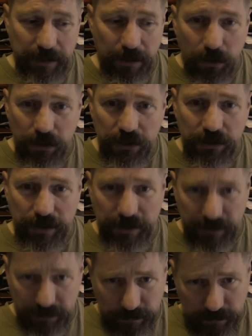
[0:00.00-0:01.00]
All
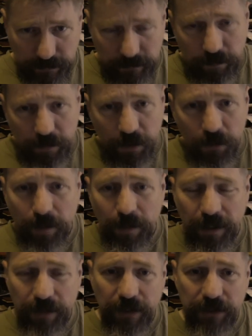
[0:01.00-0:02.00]
strings, when
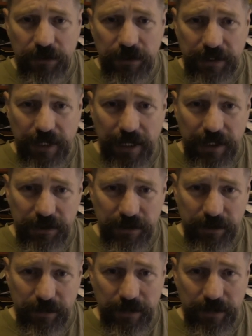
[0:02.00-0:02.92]
manufacturers gauge them,